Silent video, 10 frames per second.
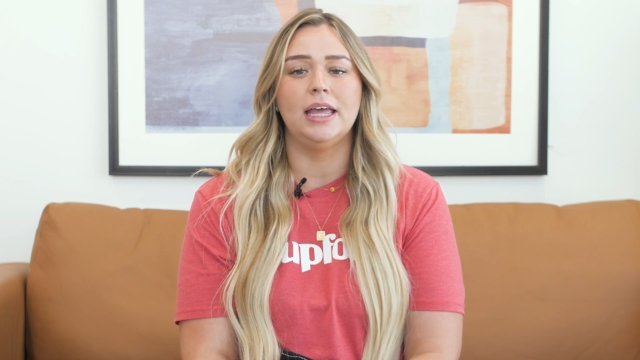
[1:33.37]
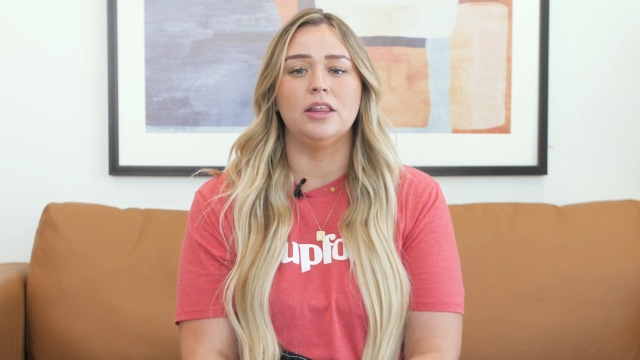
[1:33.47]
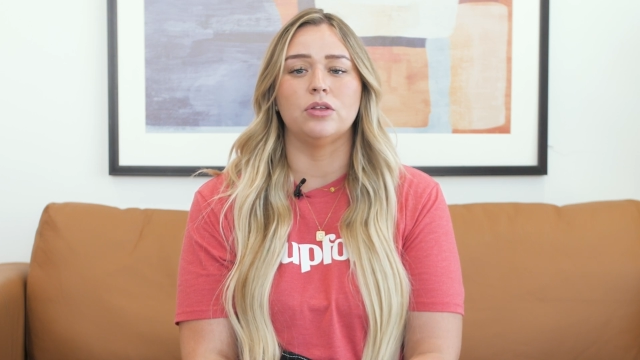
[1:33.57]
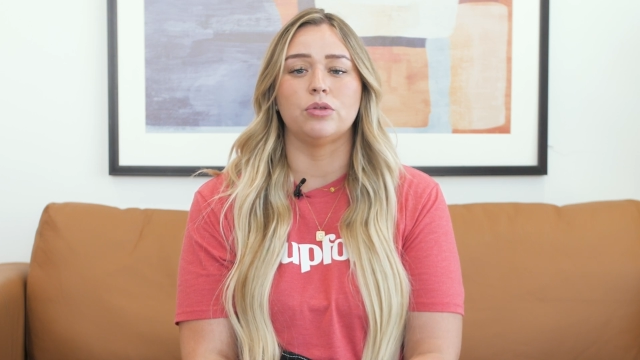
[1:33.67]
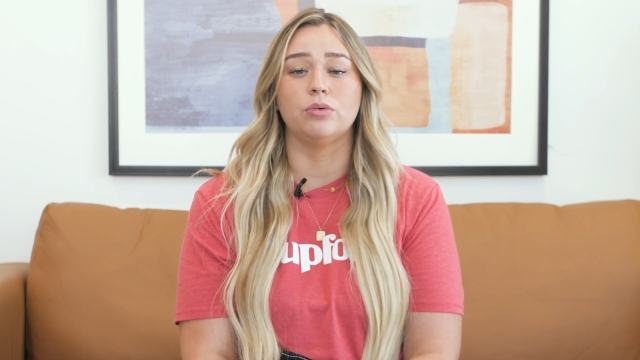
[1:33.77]

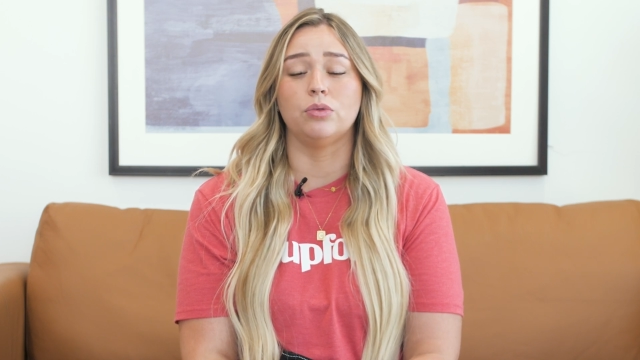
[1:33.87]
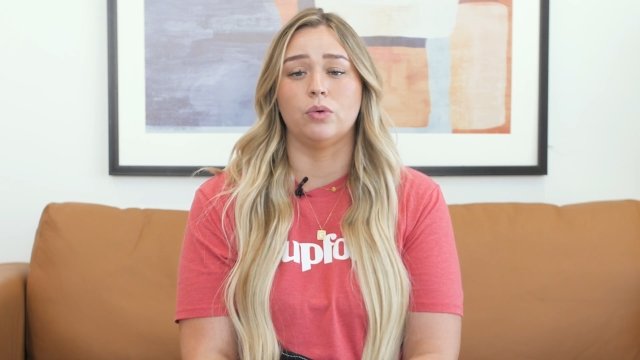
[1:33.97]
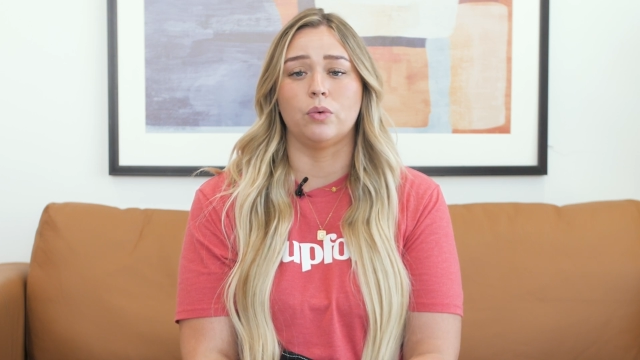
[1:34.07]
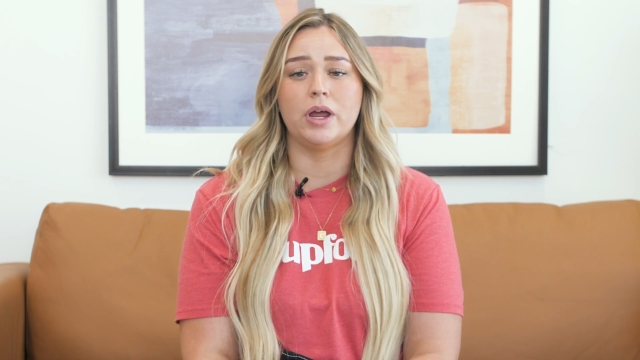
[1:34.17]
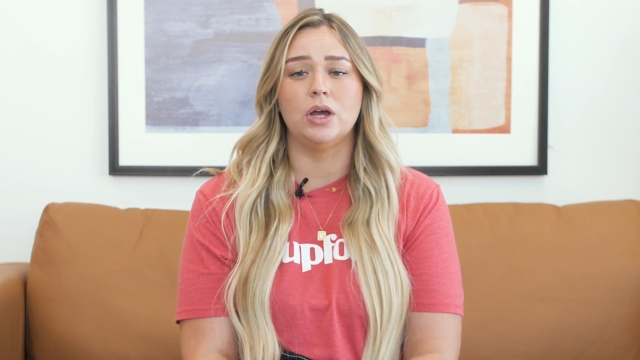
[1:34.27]
either through
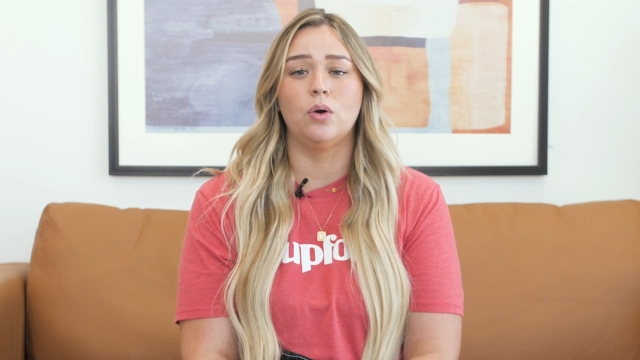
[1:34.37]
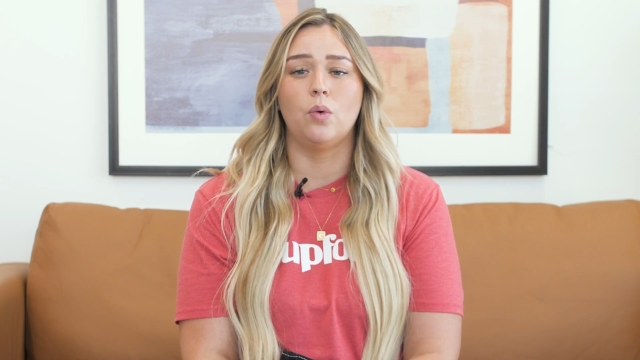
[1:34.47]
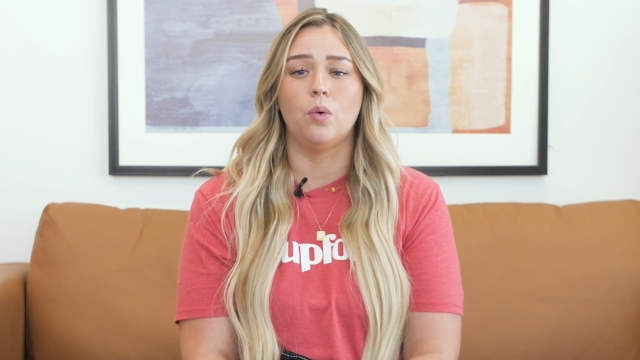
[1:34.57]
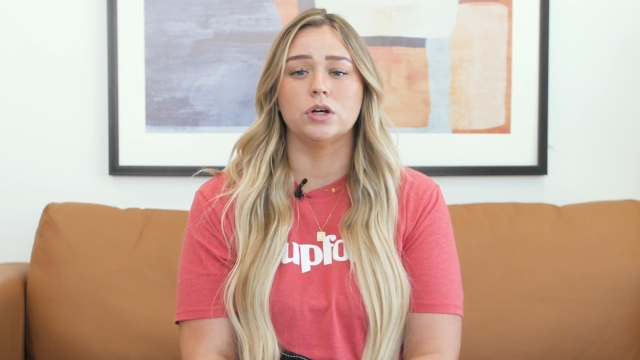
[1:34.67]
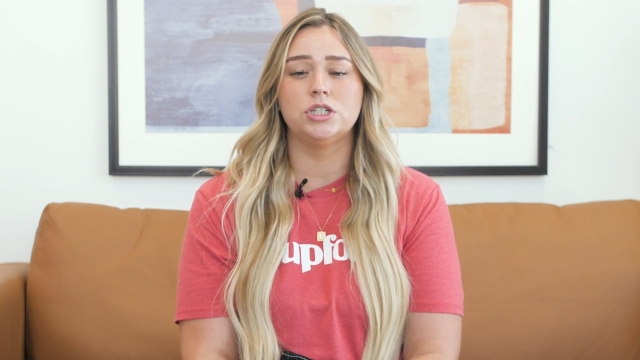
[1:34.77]
luring
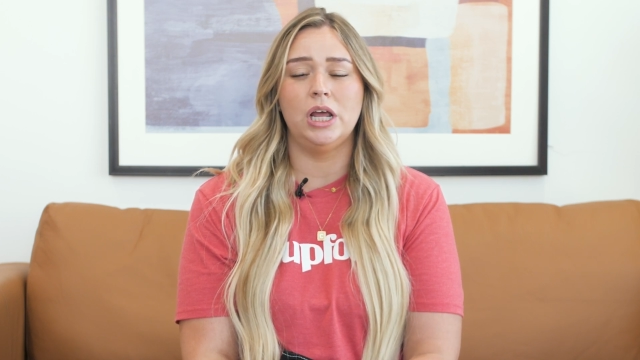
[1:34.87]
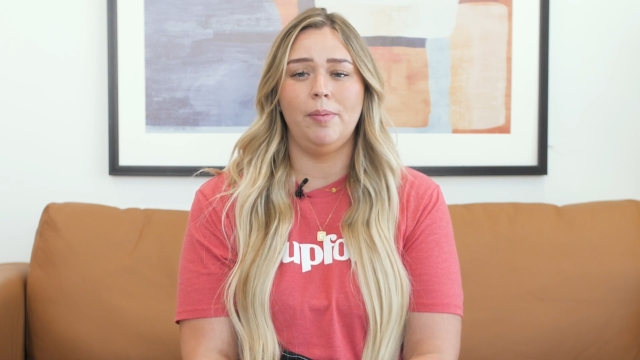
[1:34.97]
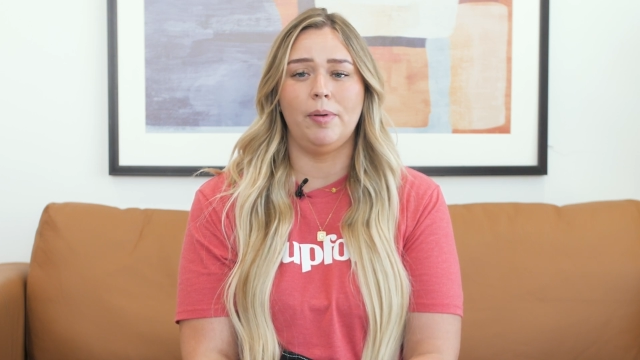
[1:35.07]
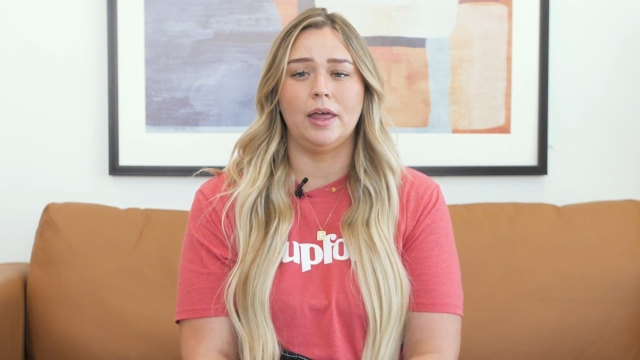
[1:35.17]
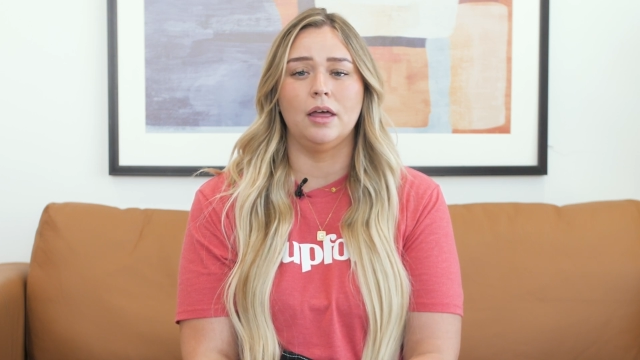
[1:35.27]
or
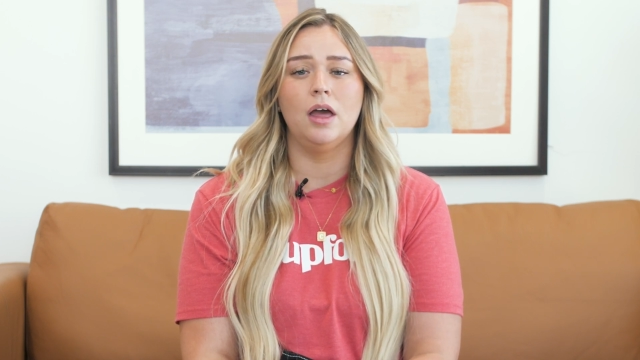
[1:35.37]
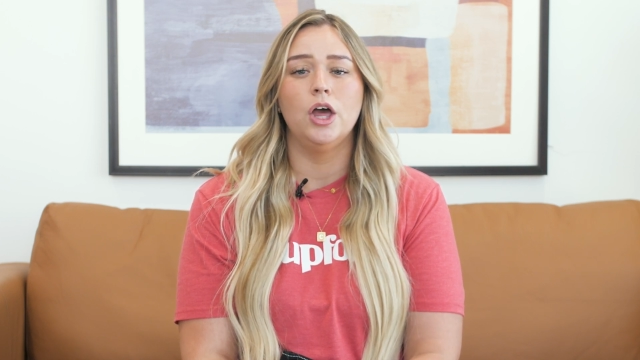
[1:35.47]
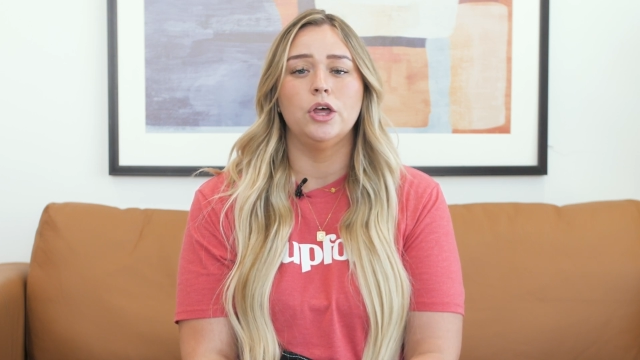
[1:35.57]
shaping,